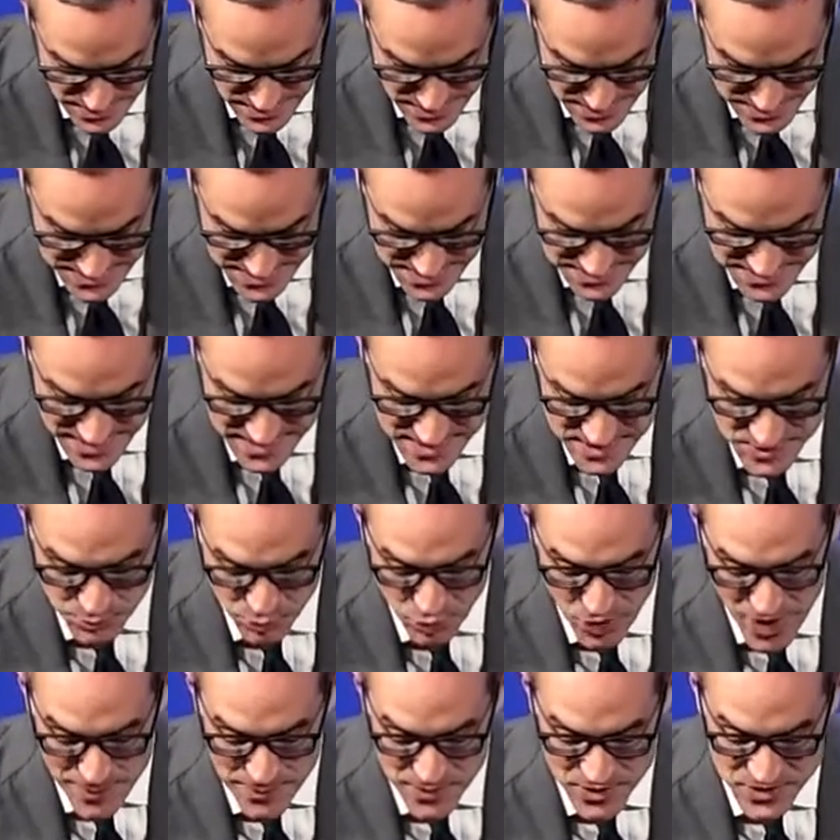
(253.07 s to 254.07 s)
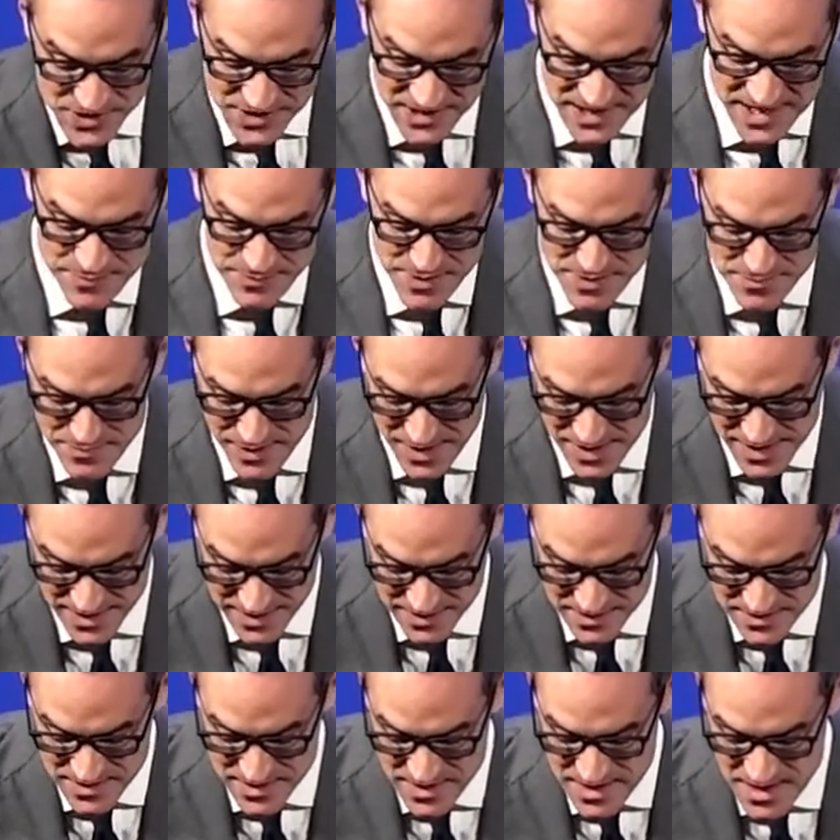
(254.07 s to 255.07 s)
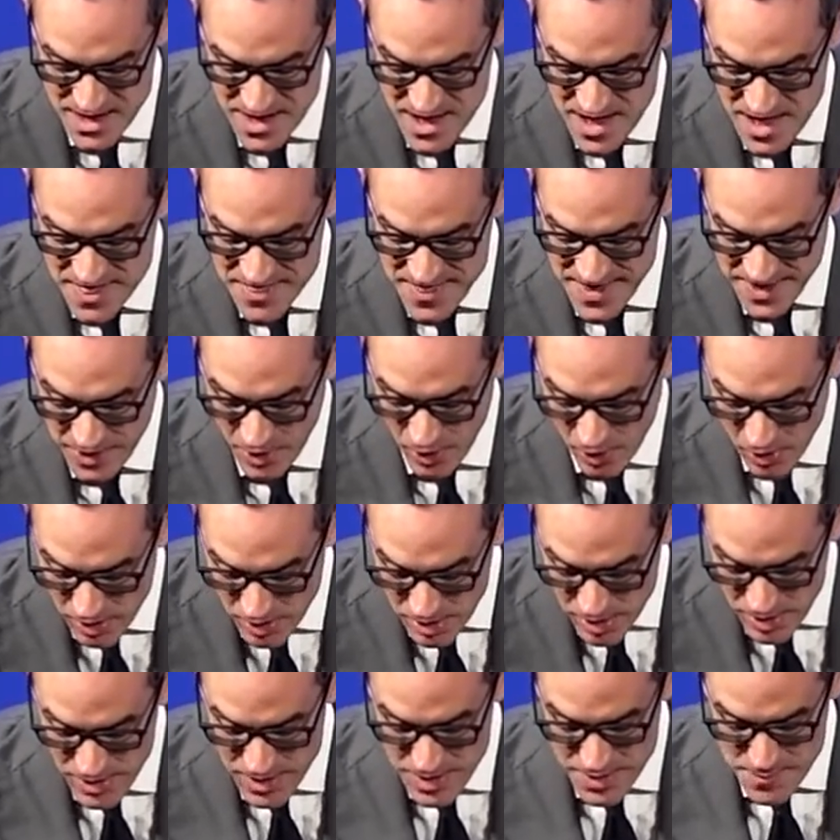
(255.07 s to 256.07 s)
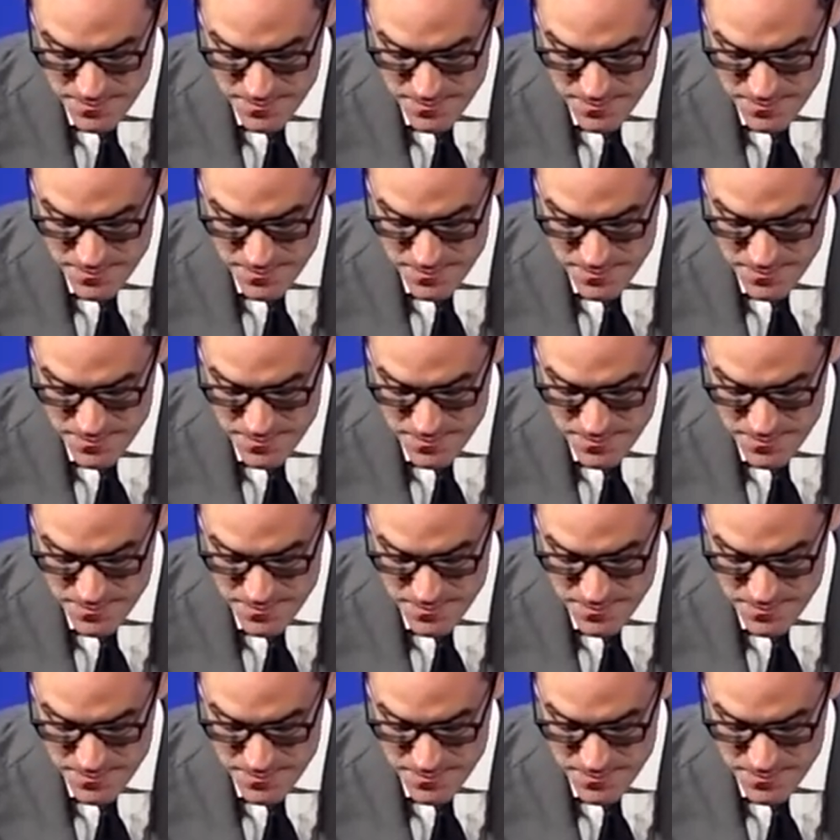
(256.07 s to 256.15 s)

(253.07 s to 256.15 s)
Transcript: He says, it is proper to keep in mind that all